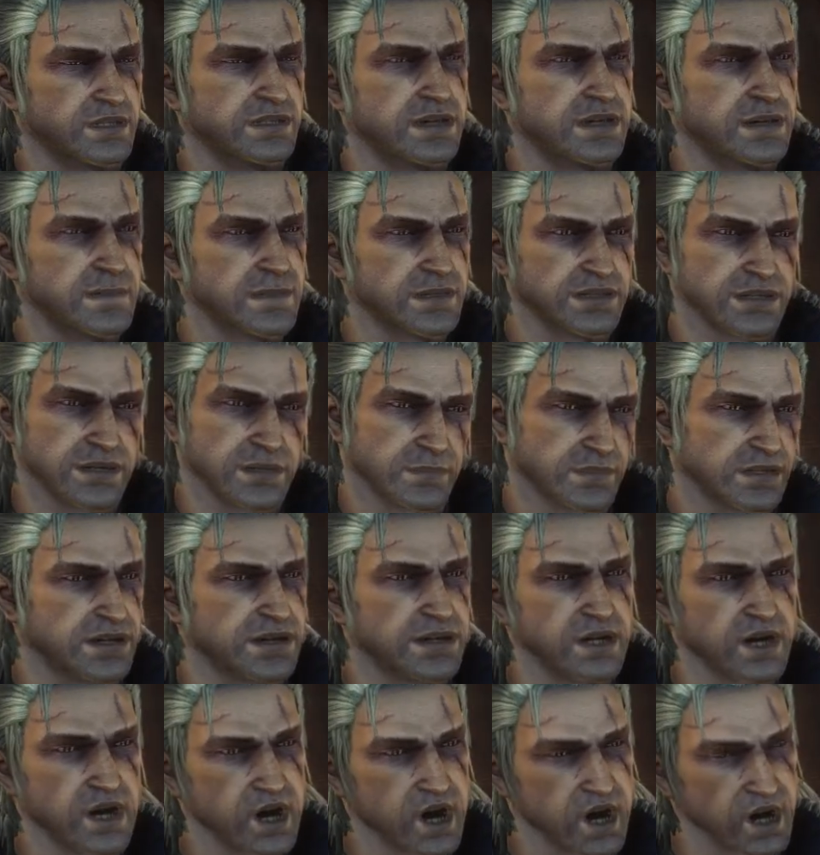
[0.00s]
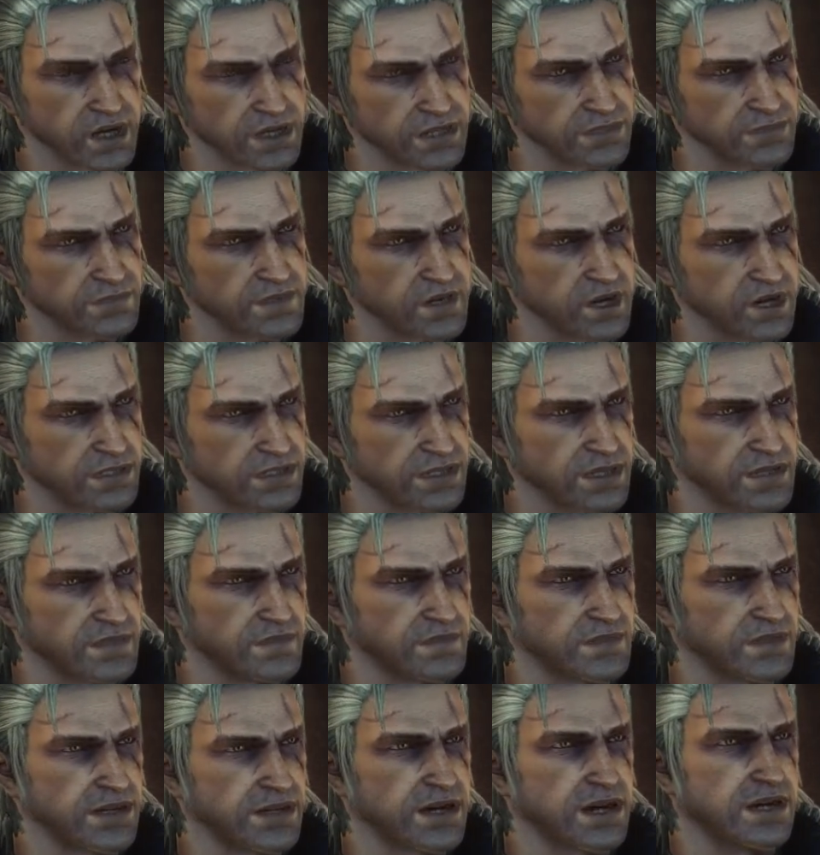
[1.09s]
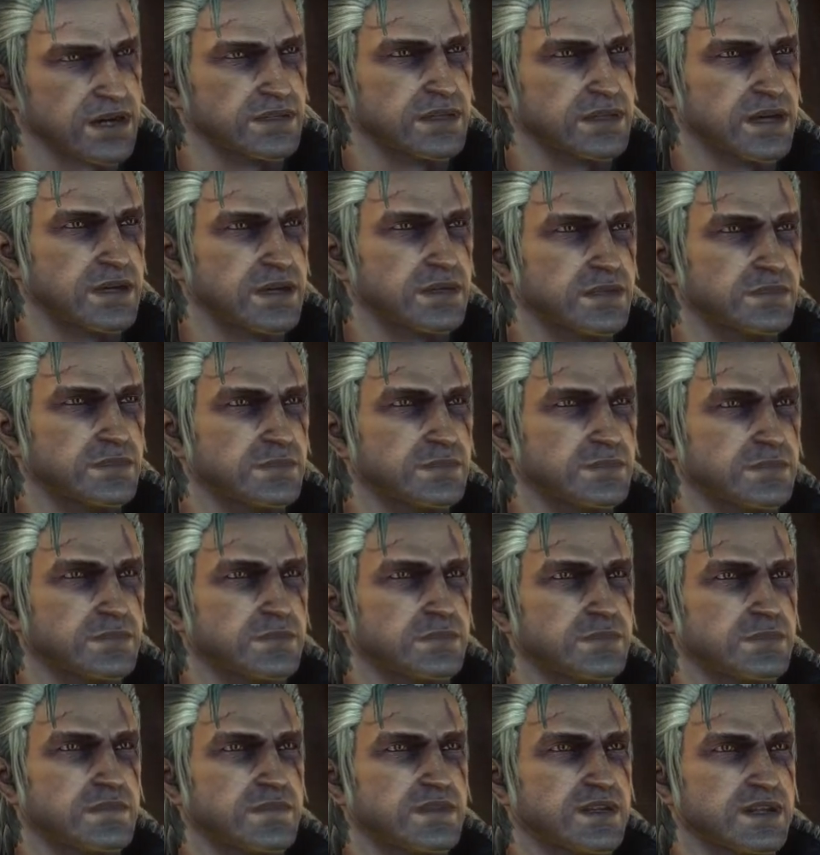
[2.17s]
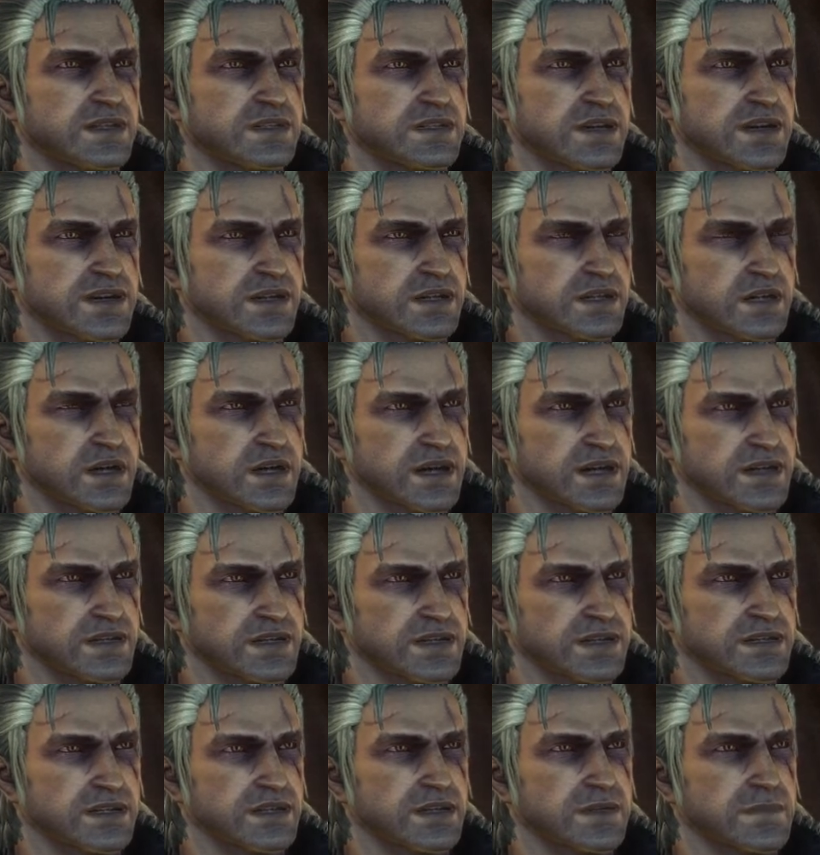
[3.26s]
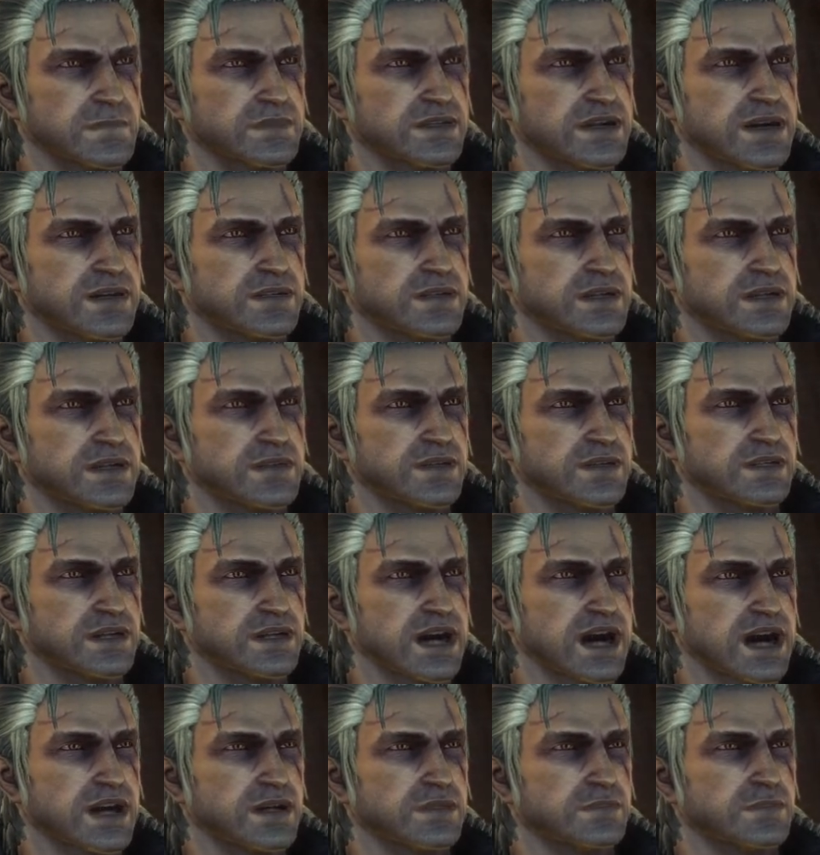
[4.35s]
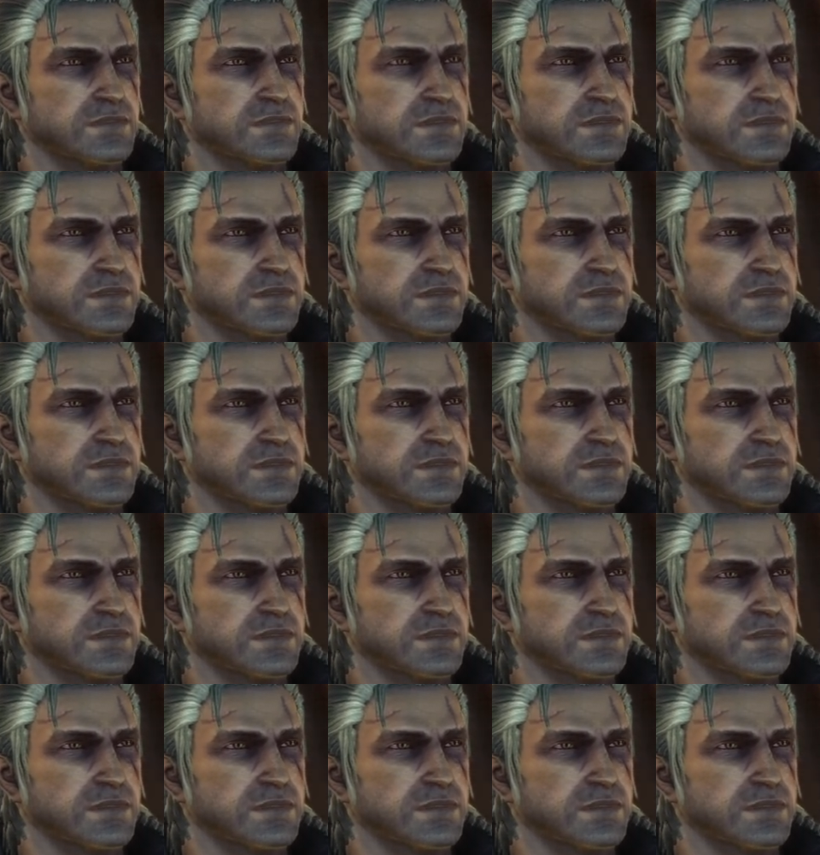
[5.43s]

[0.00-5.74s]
I could summon Sabrina's ghost and force her to free Henselt. First, I need to learn the circumstances of her death.